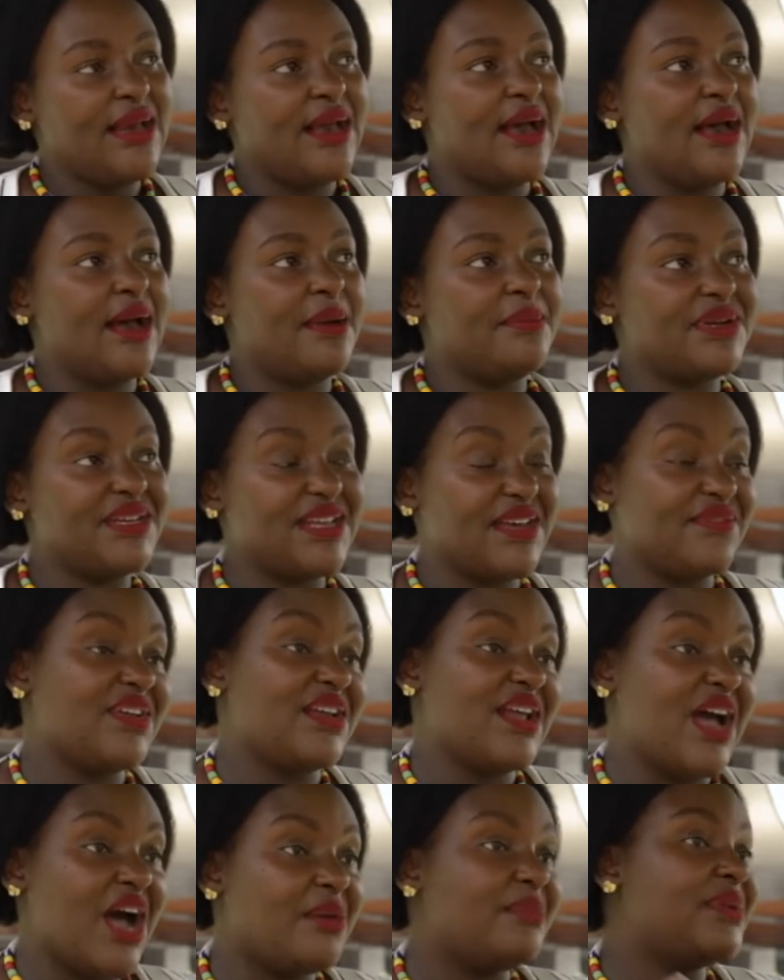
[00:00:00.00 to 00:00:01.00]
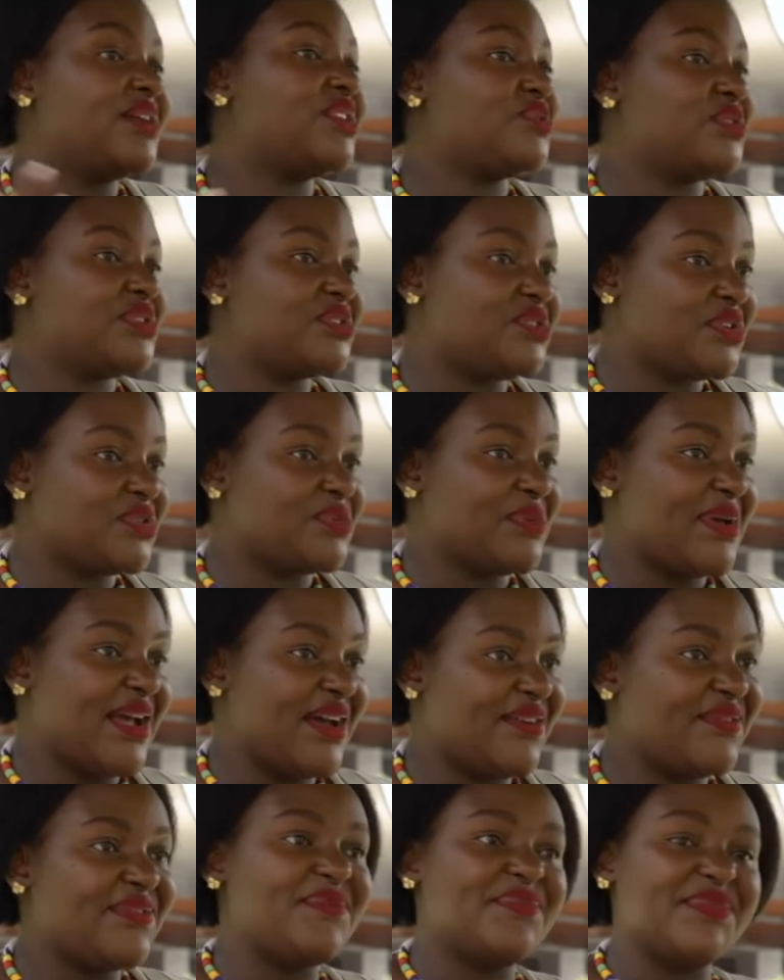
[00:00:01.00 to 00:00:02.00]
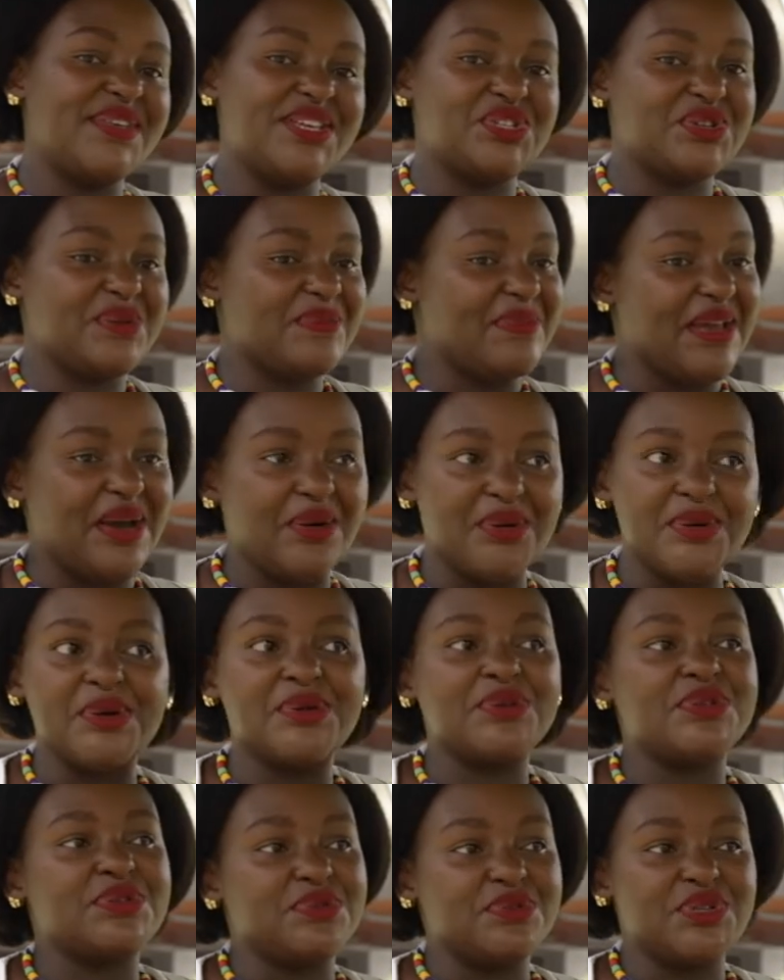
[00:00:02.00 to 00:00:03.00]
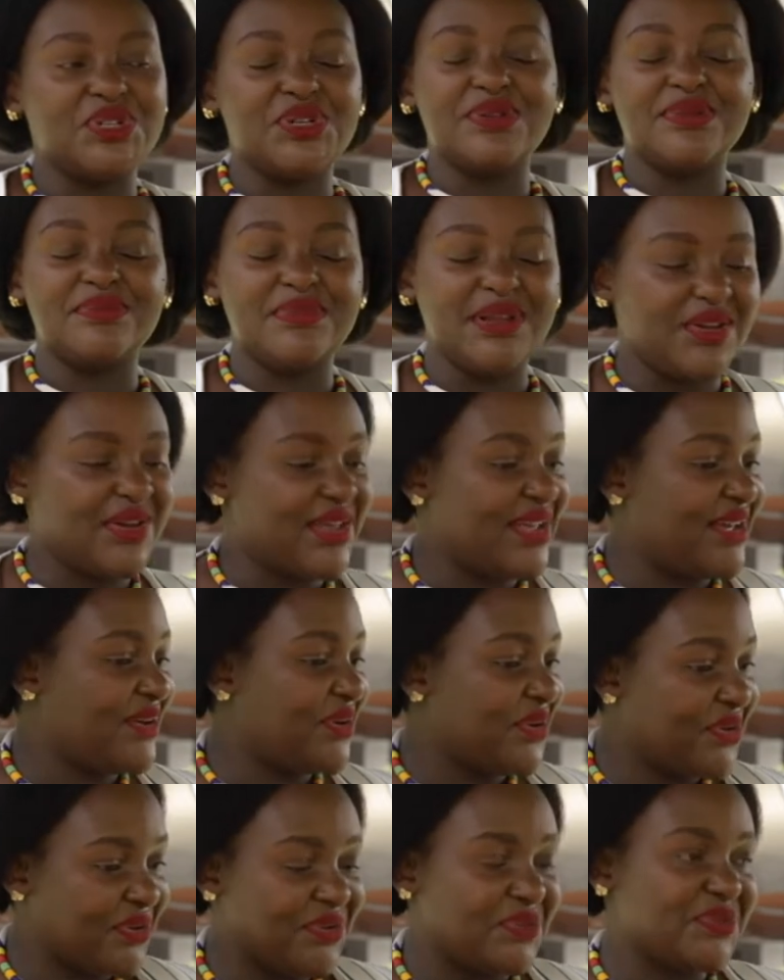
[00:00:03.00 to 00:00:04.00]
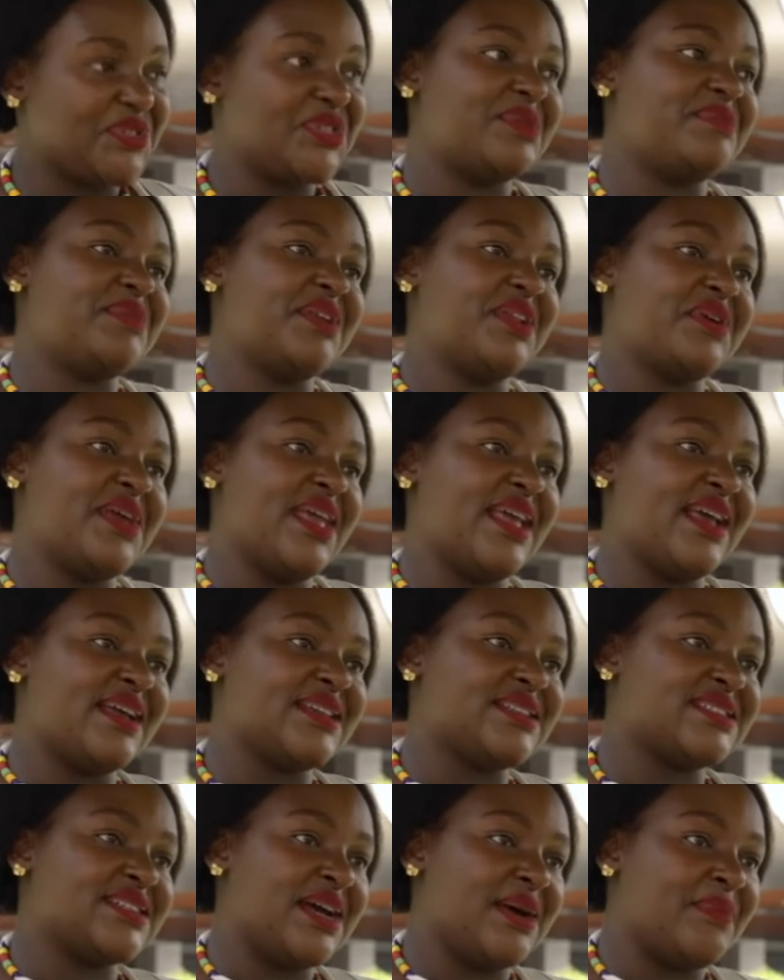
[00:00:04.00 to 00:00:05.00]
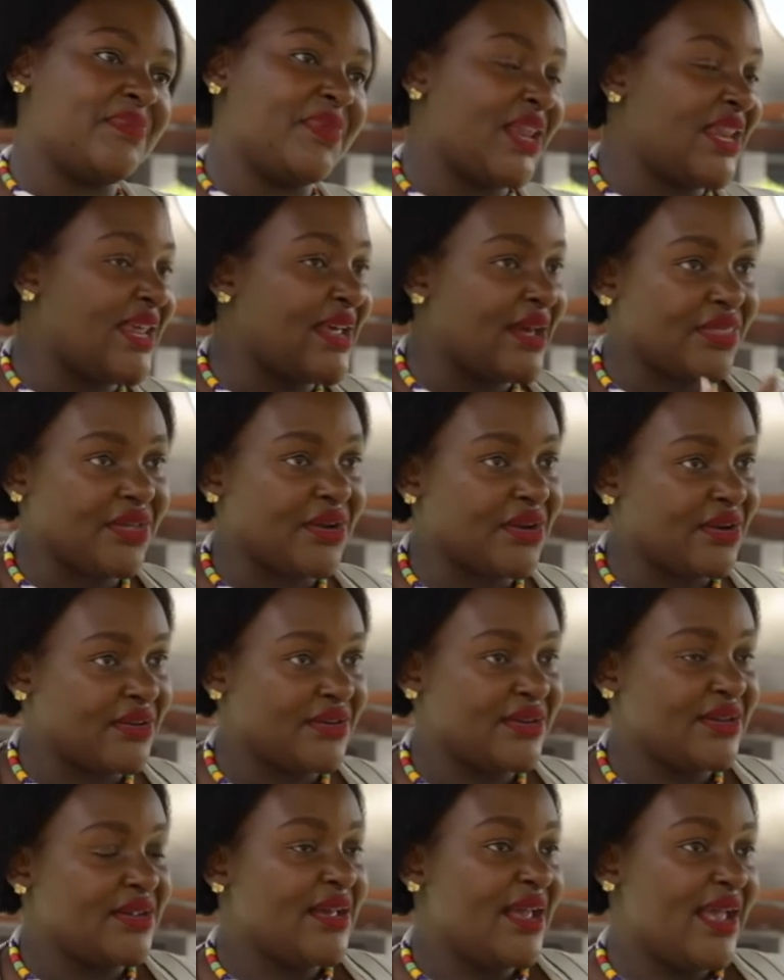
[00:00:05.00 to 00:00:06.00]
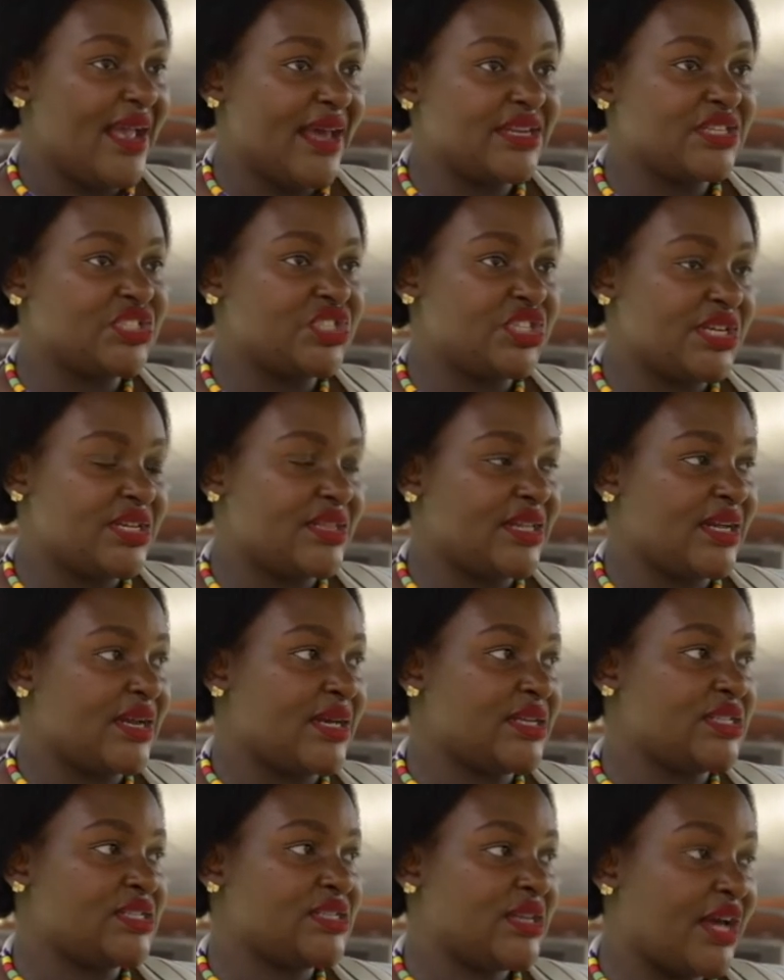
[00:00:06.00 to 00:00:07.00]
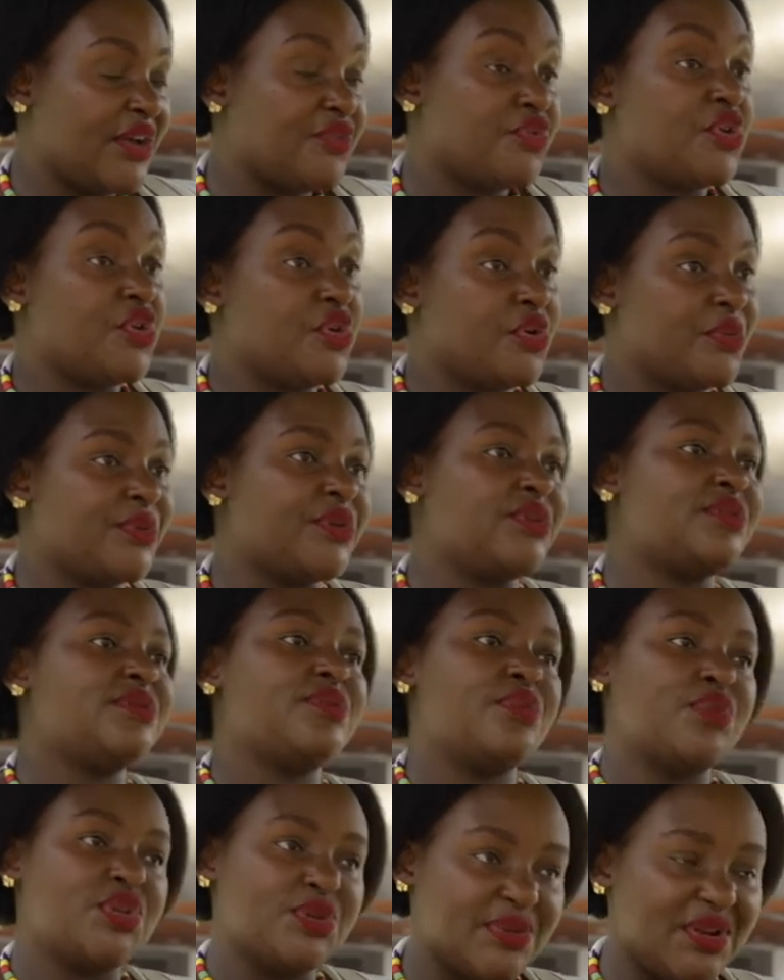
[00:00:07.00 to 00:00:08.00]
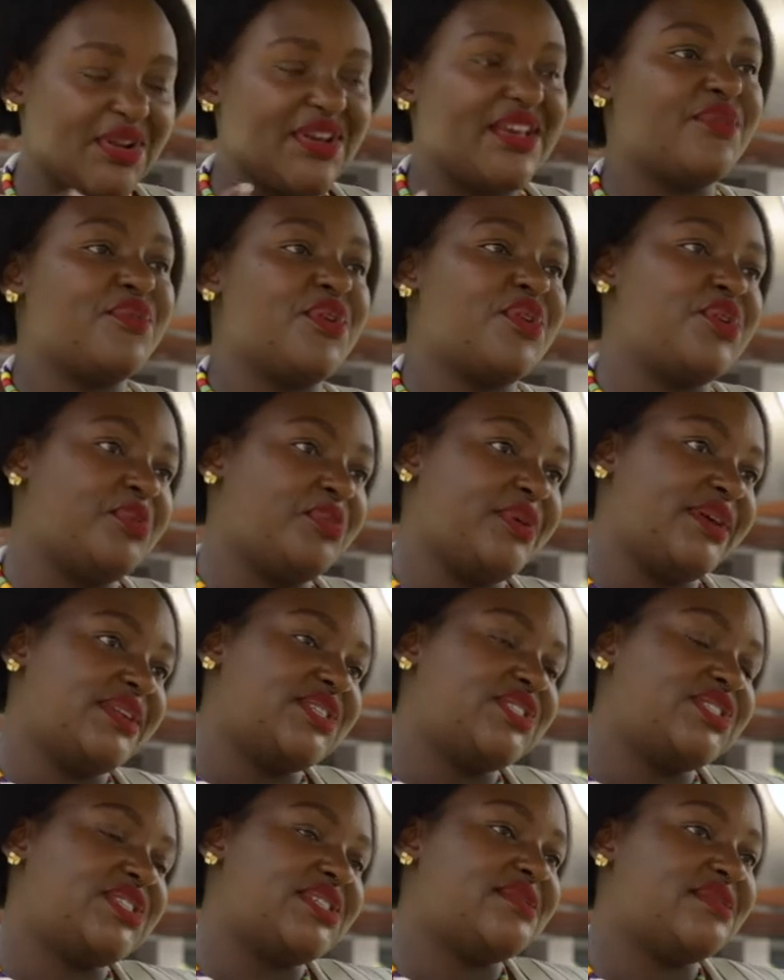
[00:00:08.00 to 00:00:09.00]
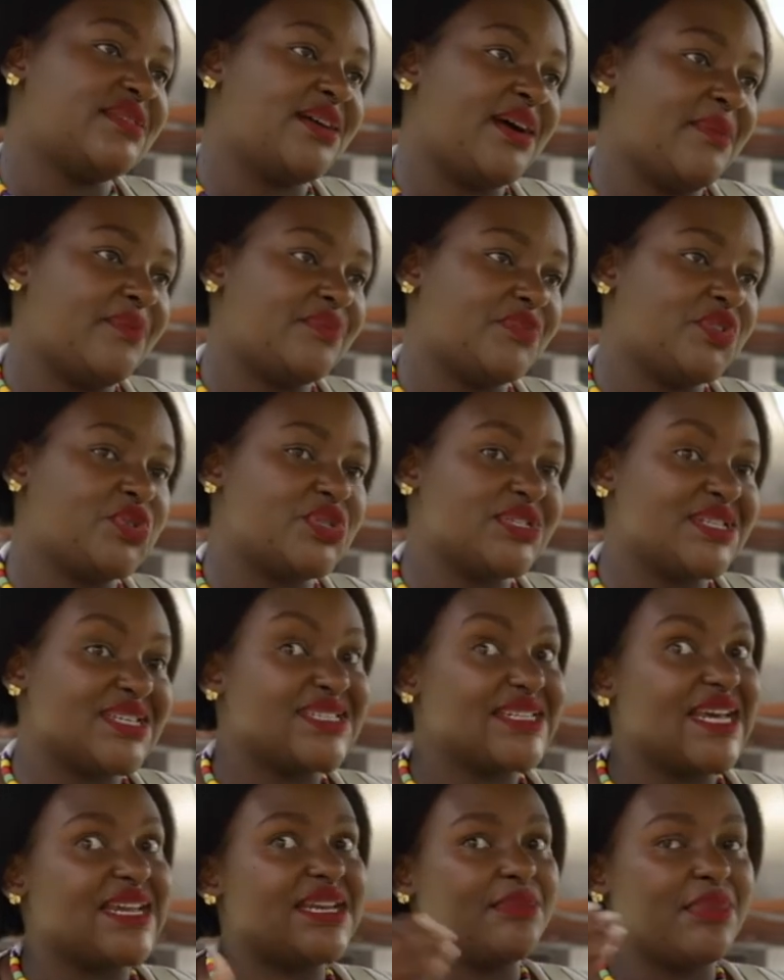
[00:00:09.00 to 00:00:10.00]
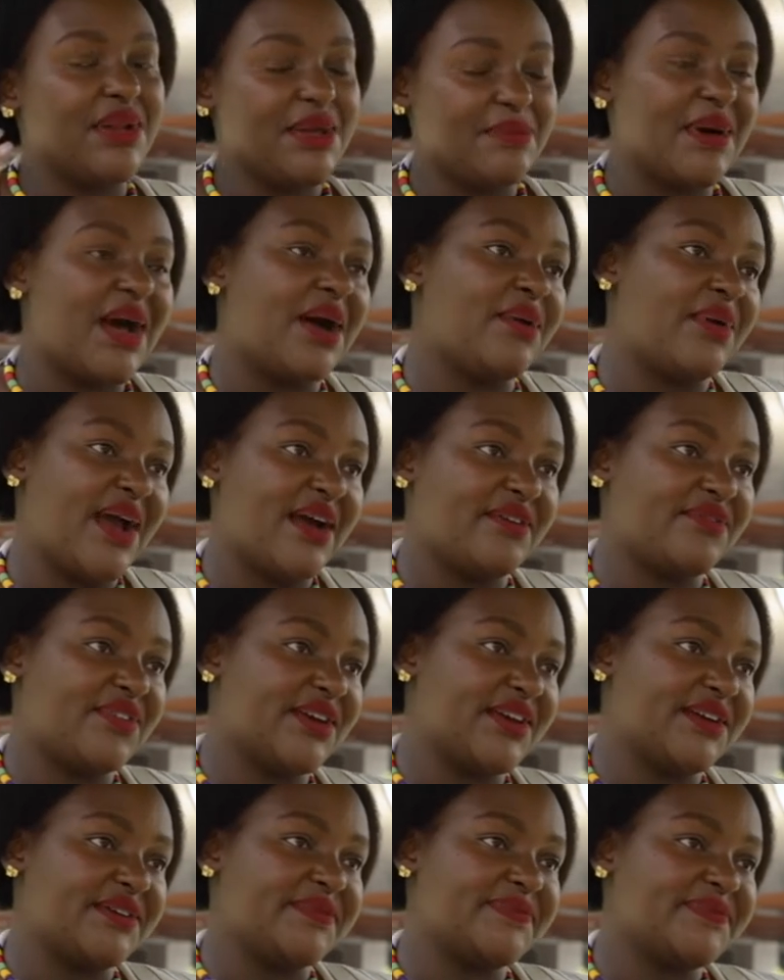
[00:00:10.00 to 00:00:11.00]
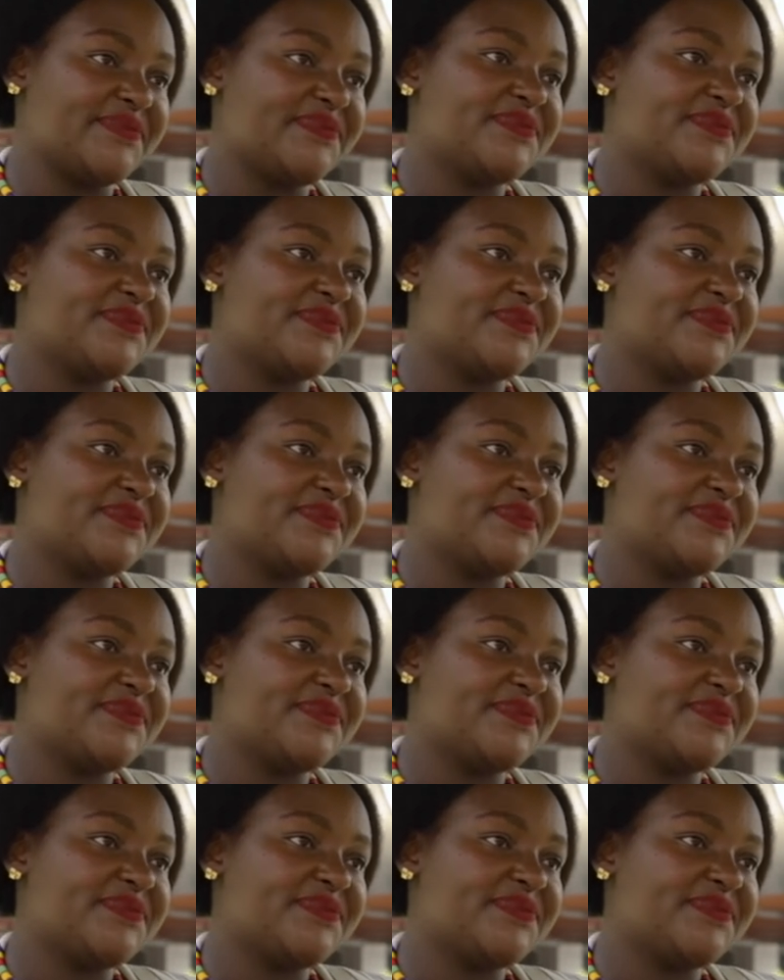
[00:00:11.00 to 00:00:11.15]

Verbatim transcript: Uh, but given how much resource we have, it should be our go-to. We shouldn't be looking at coal. We shouldn't be looking at um, any other energy that is non-renewable. We should be looking at renewable energy um, to sustainably power Africa.